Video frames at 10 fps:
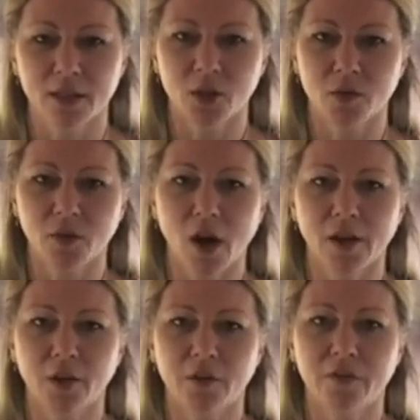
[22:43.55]
Like, you've got
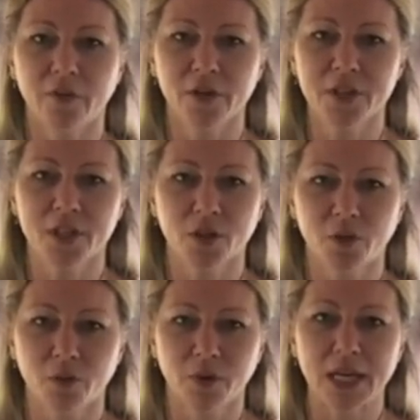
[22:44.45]
your first
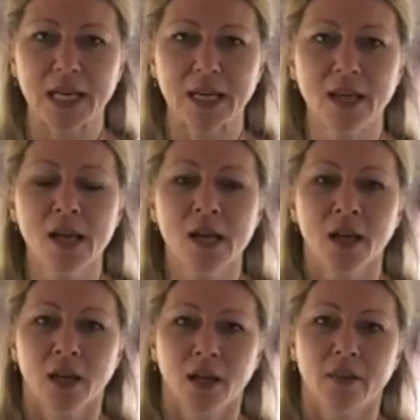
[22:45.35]
three
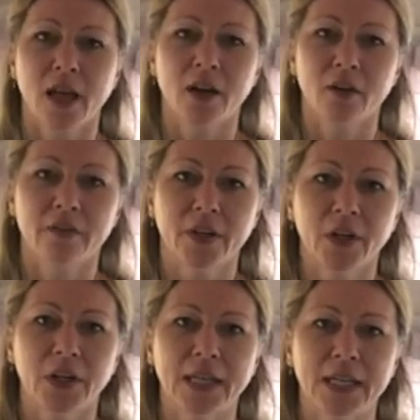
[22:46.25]
that are
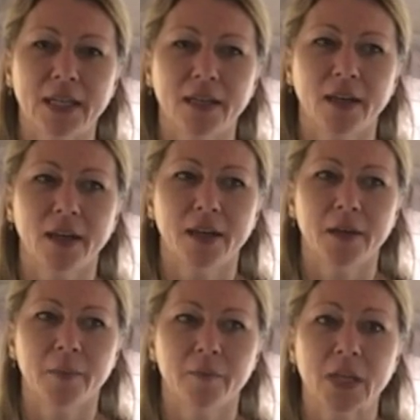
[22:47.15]
very
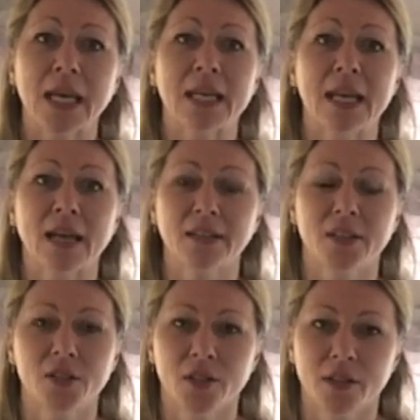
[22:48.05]

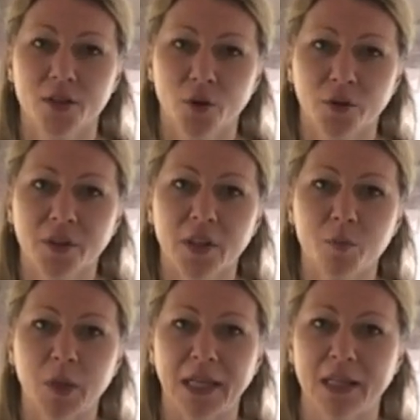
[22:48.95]
connected to this earthly
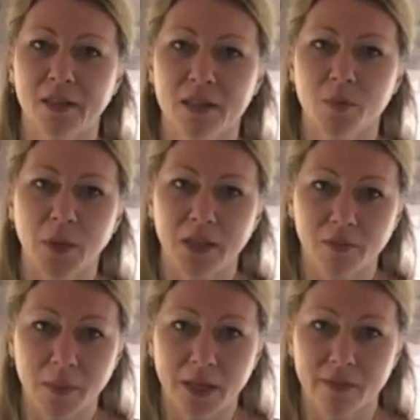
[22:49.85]
plane and this plane
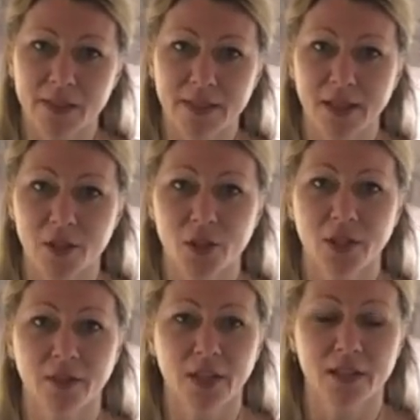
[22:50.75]
of manifestation
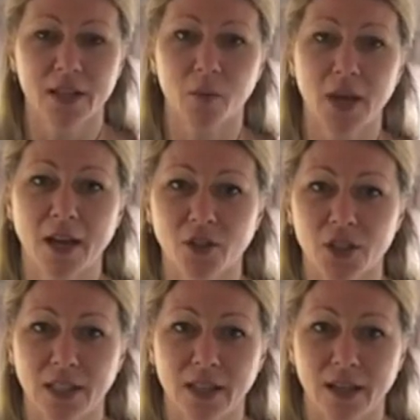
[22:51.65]
and things that we
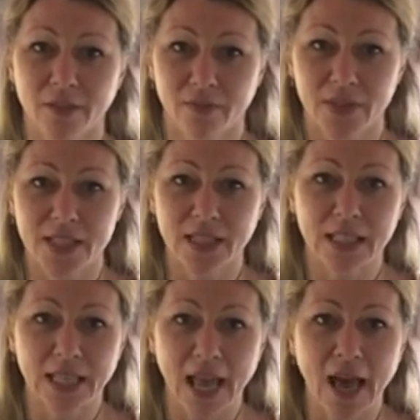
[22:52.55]
actually like
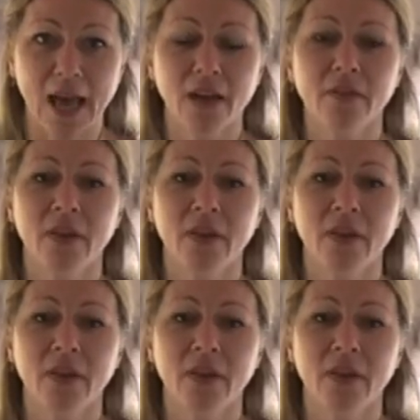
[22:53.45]
physically have.